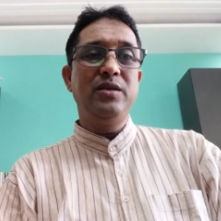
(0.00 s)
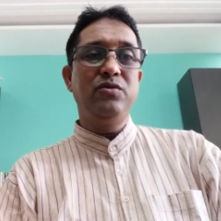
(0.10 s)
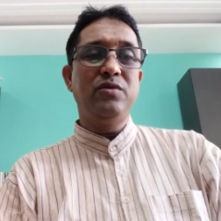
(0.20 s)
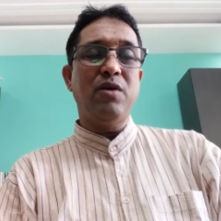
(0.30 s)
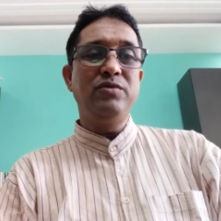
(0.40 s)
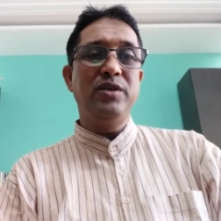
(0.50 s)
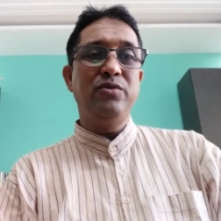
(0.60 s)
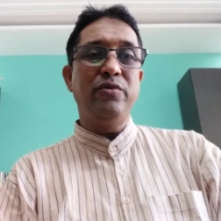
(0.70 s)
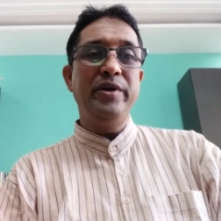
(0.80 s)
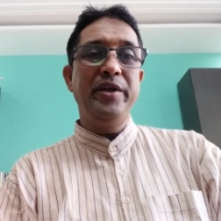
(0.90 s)

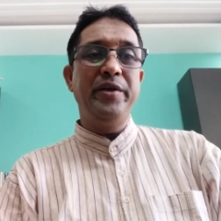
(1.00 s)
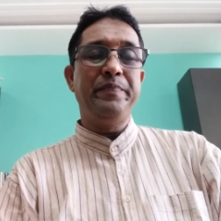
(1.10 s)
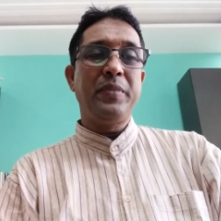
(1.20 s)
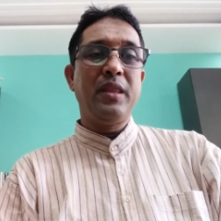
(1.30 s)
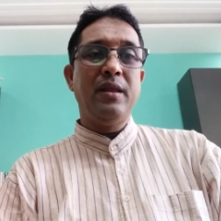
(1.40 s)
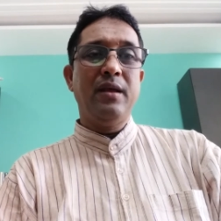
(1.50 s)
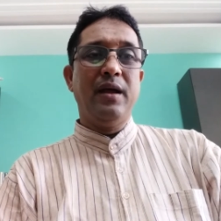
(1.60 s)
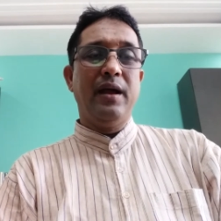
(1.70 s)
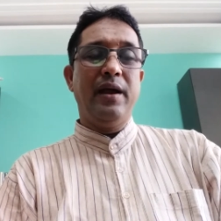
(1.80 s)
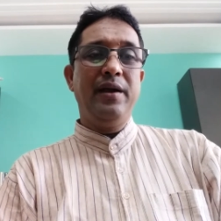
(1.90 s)
2020,
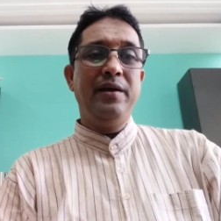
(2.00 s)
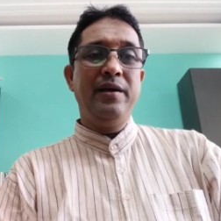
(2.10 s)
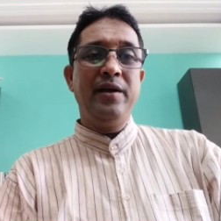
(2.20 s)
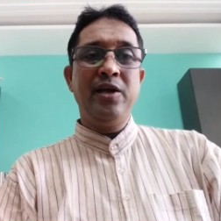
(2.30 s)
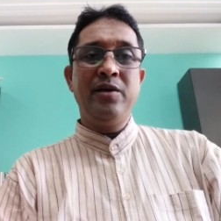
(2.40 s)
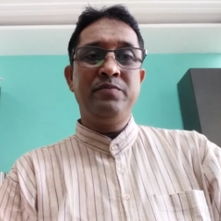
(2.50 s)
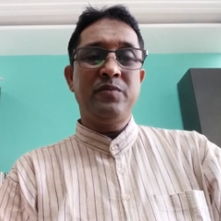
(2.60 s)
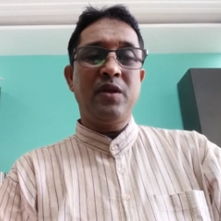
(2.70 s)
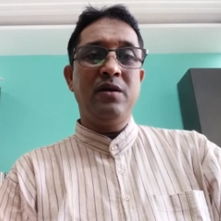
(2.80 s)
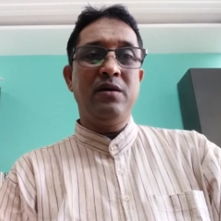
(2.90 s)
and
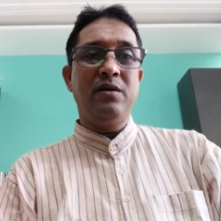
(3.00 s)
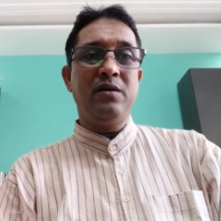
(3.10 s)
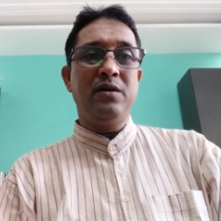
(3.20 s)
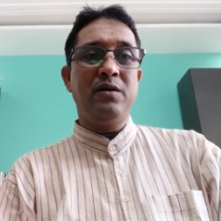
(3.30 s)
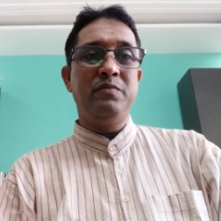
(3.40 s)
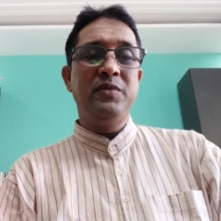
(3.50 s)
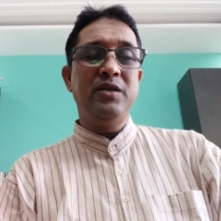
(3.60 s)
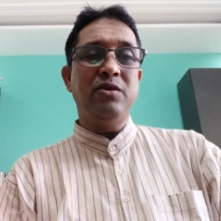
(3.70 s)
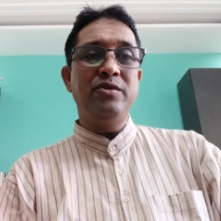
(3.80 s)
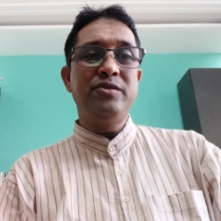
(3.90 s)
the
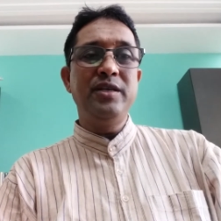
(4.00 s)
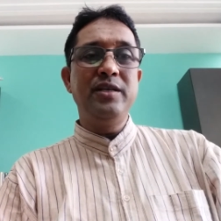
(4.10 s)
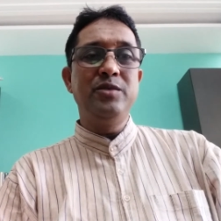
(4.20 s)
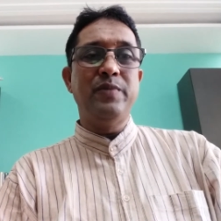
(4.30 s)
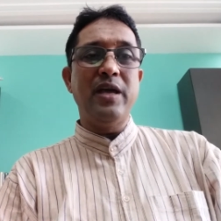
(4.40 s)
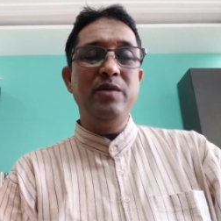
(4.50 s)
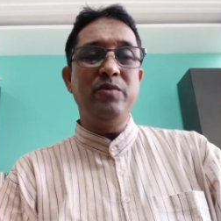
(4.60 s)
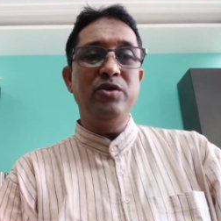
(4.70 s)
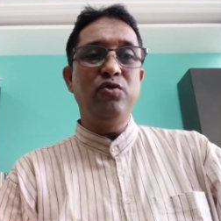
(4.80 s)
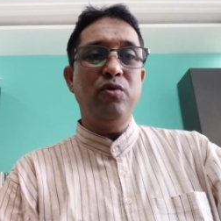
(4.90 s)
country is very
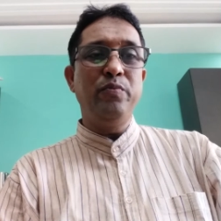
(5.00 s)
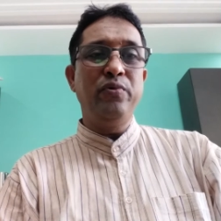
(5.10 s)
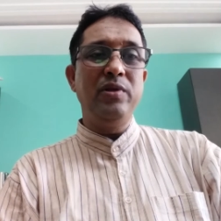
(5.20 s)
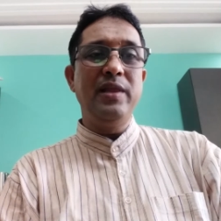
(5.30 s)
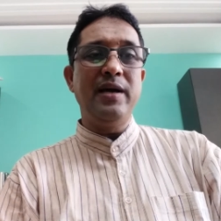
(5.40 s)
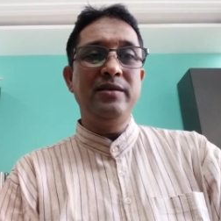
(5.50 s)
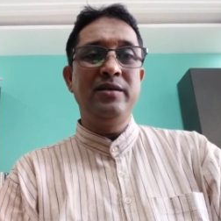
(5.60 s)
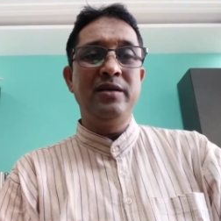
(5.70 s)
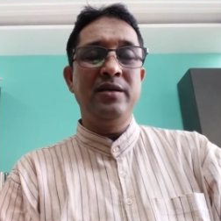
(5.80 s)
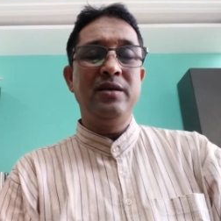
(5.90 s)
much hopeful that
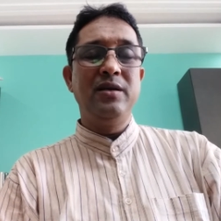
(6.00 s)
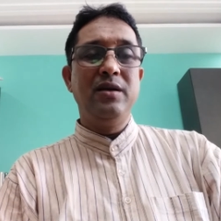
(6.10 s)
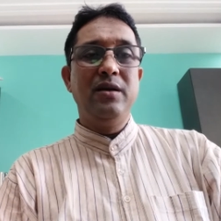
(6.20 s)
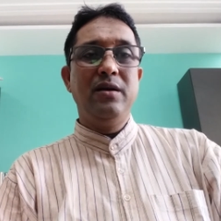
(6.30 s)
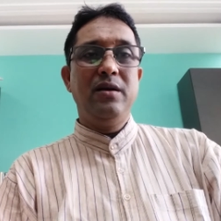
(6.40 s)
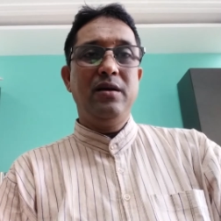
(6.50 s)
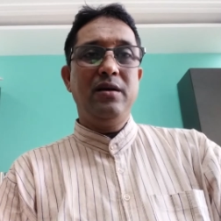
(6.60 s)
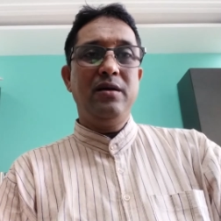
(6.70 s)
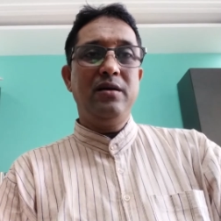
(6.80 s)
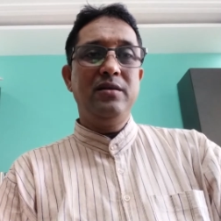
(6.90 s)

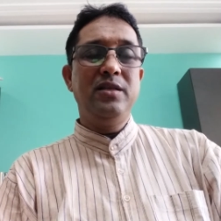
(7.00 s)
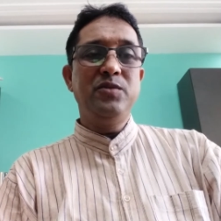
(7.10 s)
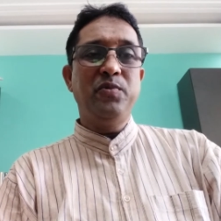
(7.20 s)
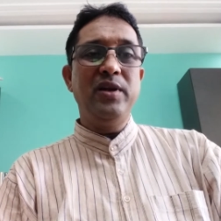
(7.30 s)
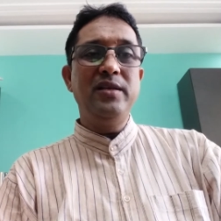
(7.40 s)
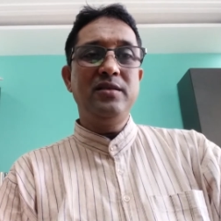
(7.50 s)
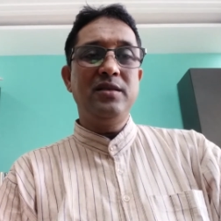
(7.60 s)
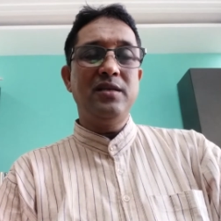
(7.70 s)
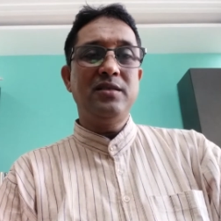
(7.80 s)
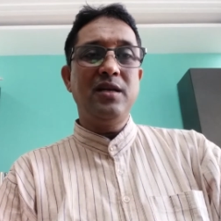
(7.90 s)
this policy,
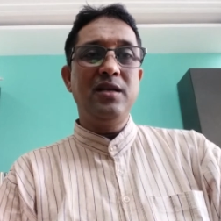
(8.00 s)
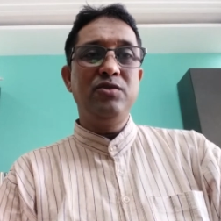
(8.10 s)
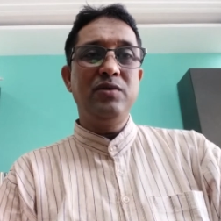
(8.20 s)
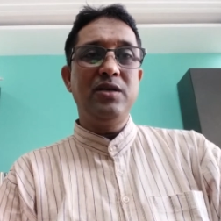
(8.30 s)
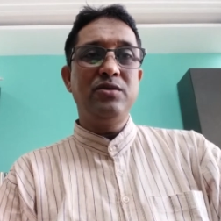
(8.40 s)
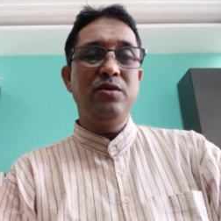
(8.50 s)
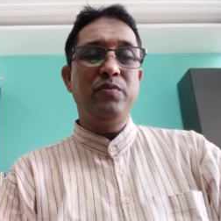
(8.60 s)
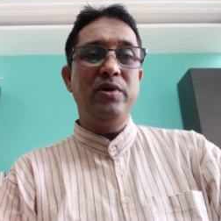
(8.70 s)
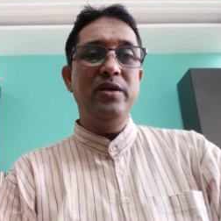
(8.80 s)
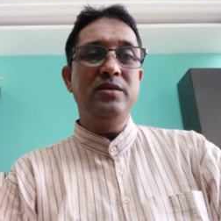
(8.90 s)
national education
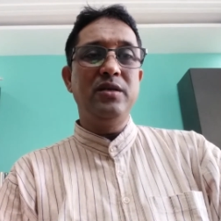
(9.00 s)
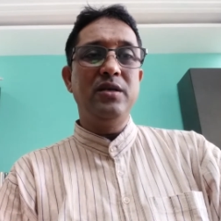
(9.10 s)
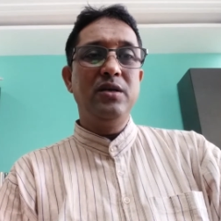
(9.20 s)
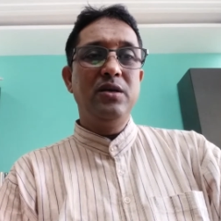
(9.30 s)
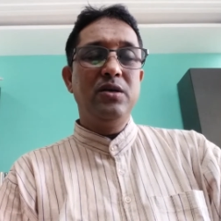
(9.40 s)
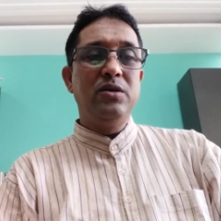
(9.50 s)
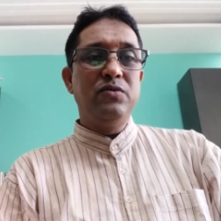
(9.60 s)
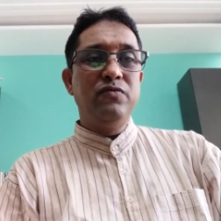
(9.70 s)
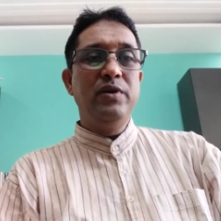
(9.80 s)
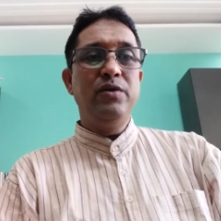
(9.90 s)
policy,
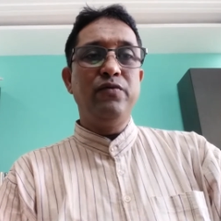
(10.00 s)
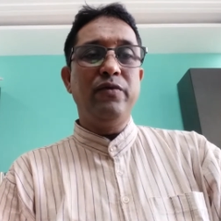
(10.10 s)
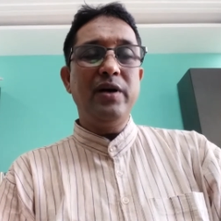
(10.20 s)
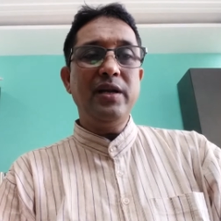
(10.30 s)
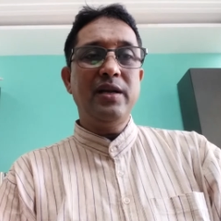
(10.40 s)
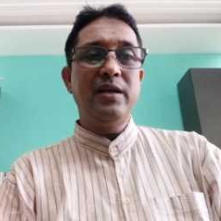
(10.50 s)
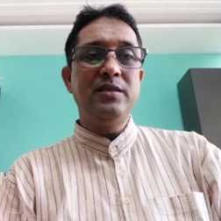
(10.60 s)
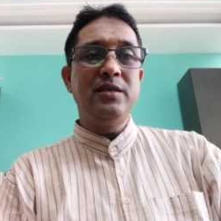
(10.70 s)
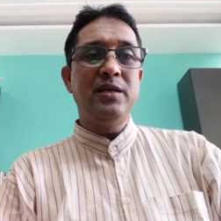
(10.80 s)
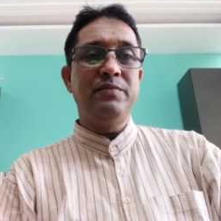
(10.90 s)
will work
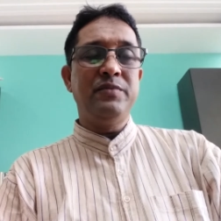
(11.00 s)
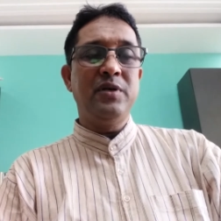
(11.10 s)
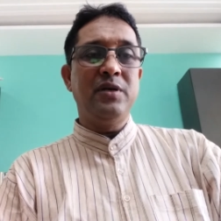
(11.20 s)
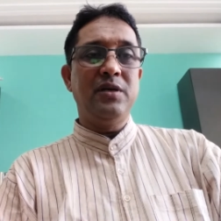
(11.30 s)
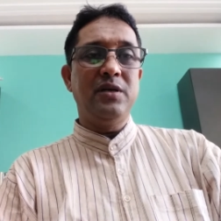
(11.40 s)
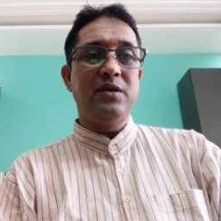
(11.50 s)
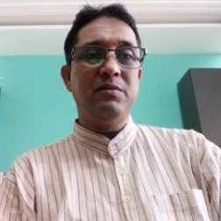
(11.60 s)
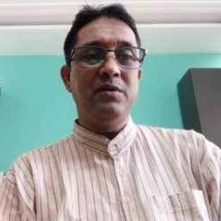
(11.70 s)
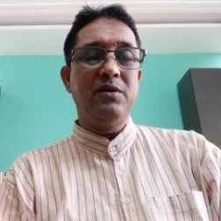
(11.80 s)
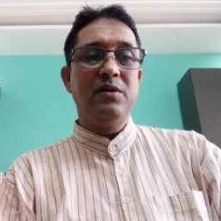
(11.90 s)
as
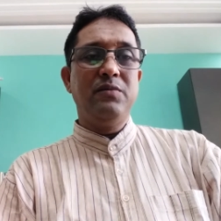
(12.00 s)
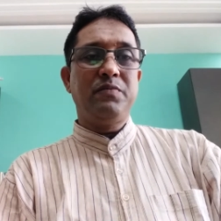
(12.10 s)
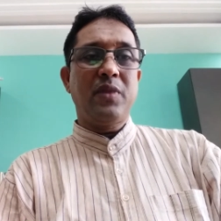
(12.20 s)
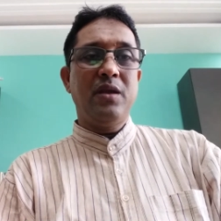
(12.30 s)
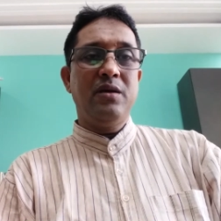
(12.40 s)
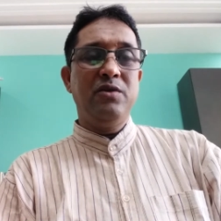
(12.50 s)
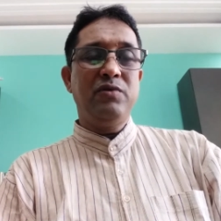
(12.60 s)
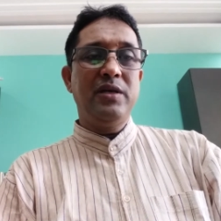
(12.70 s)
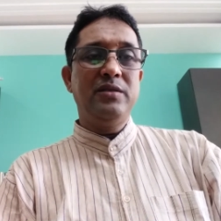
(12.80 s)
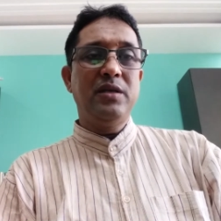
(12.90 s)
a you
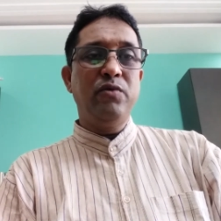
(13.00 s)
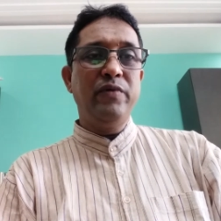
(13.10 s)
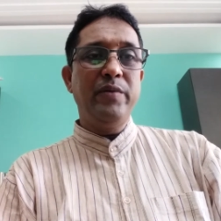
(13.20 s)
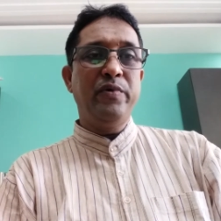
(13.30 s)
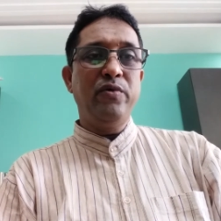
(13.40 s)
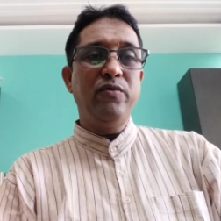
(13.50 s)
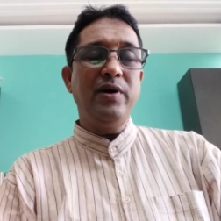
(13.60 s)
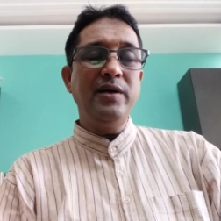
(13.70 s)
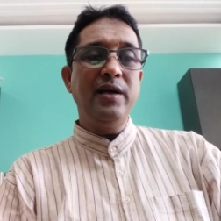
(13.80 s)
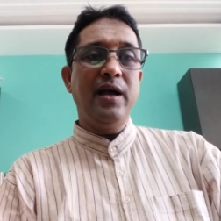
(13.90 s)
can say way
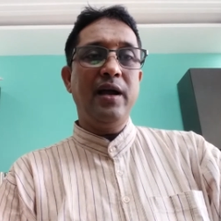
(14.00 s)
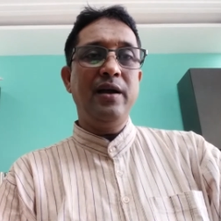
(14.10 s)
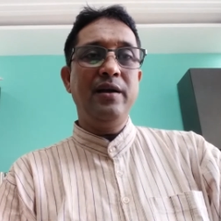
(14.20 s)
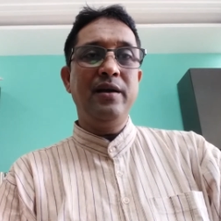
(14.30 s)
forward, and